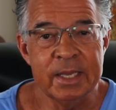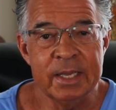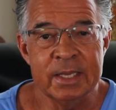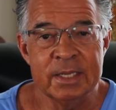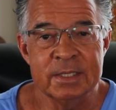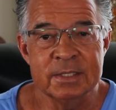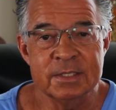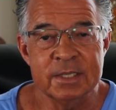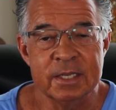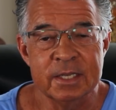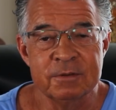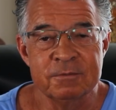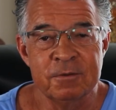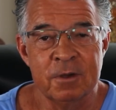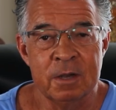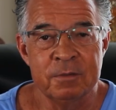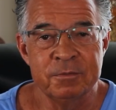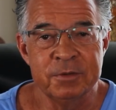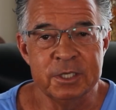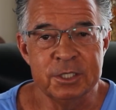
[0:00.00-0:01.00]
is
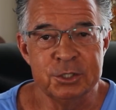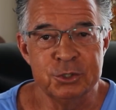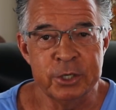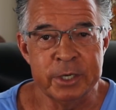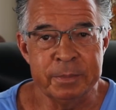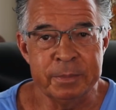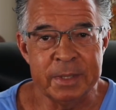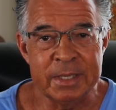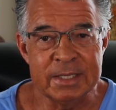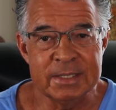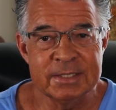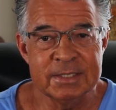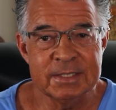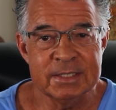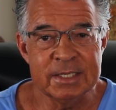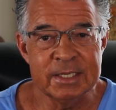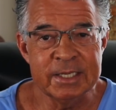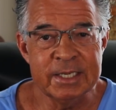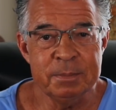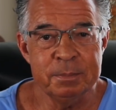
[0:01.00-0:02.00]
involved in dreaming
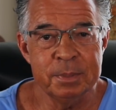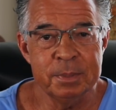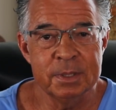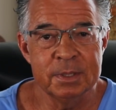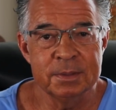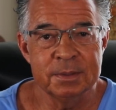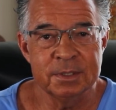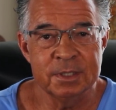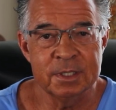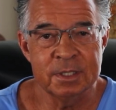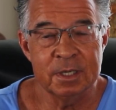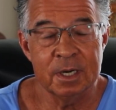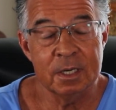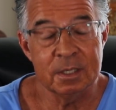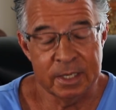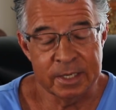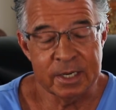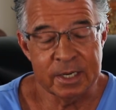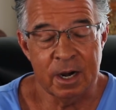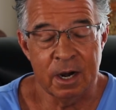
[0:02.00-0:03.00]
sleep, or
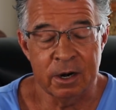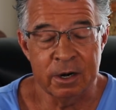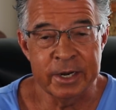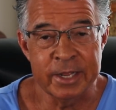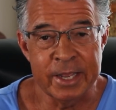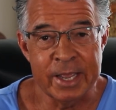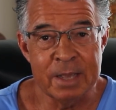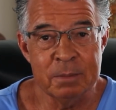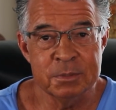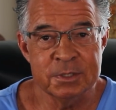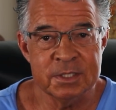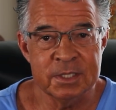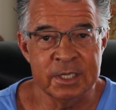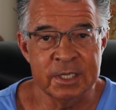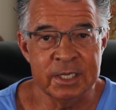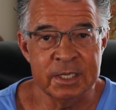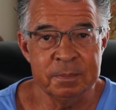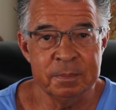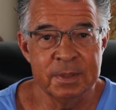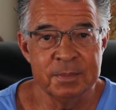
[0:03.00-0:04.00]
like REM
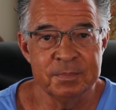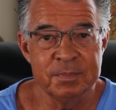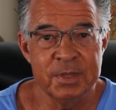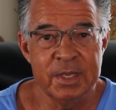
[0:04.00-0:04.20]
sleep,